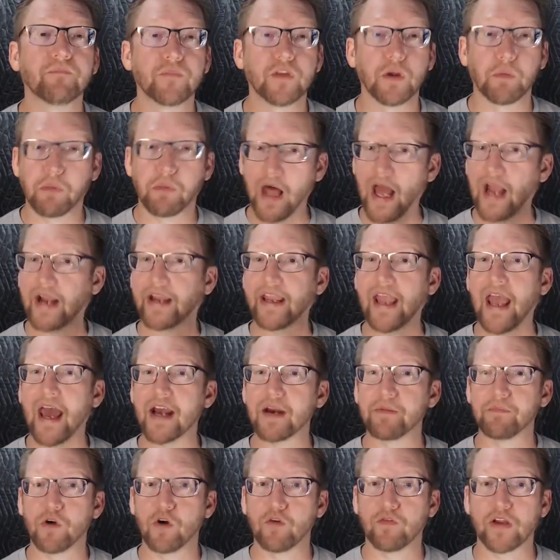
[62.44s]
Black
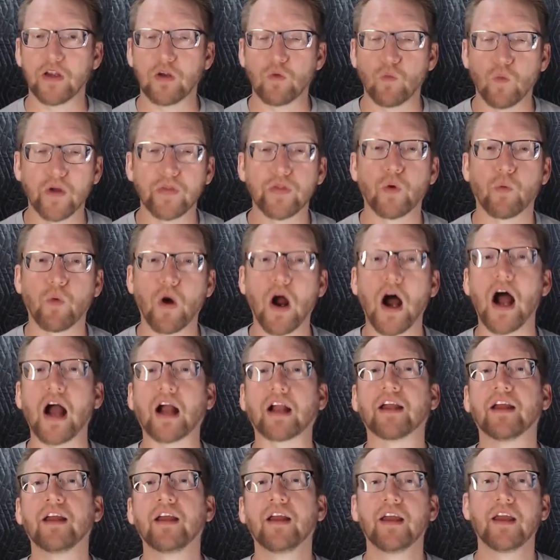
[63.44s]
Adam movie with The
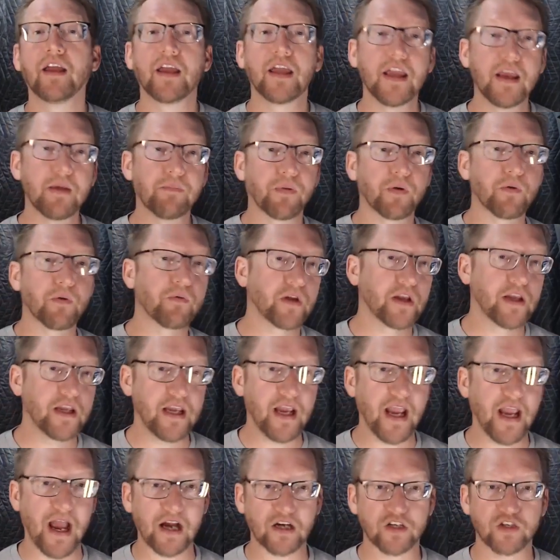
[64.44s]
Rock.
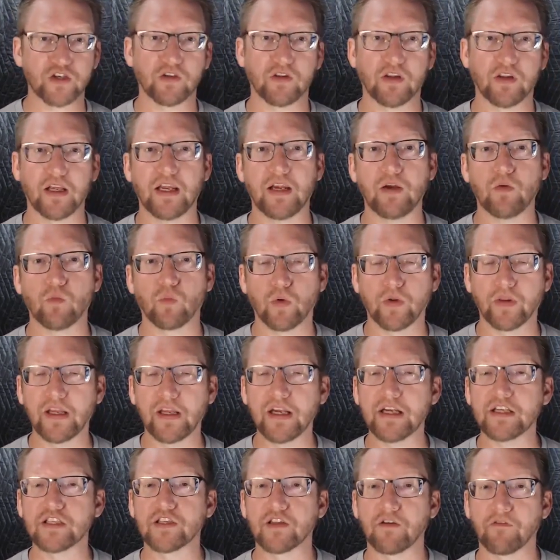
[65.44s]
He actually
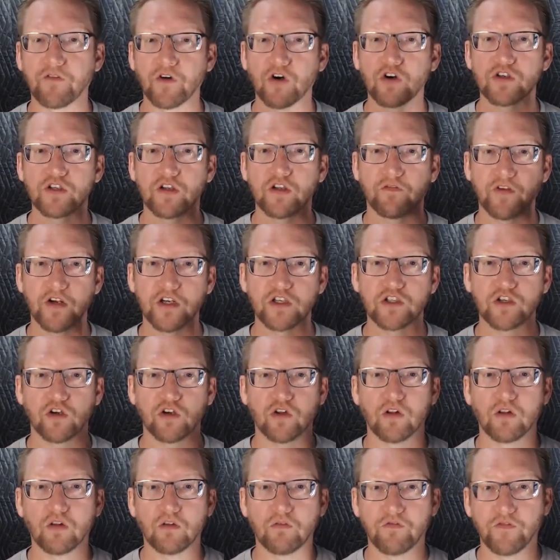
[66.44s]
released the first
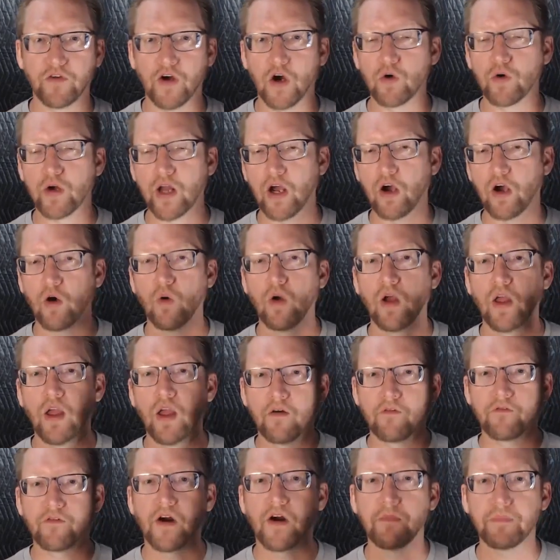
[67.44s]
official photo
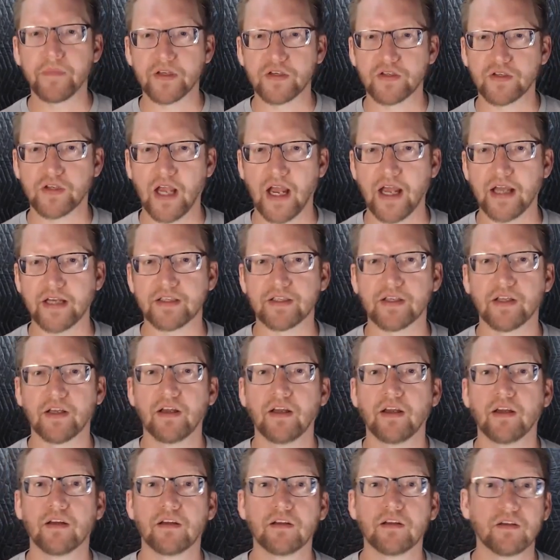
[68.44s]
from the set
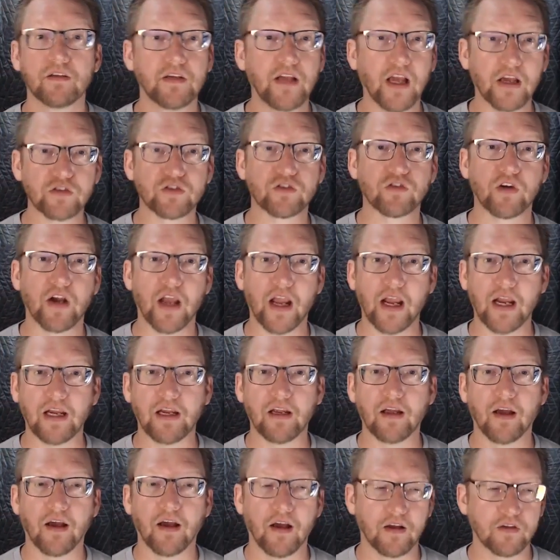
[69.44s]
yesterday.
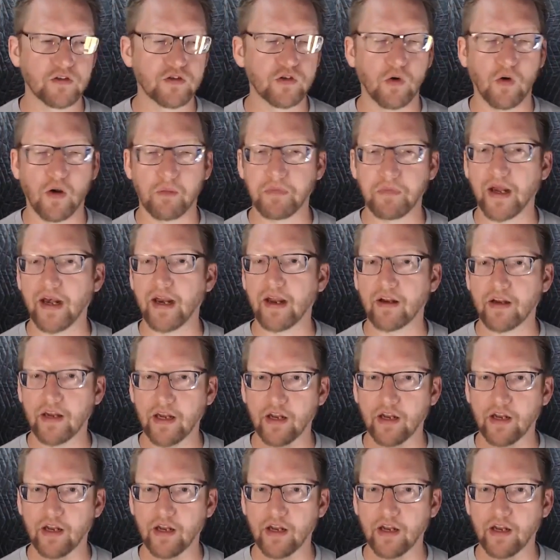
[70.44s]
So I'm going to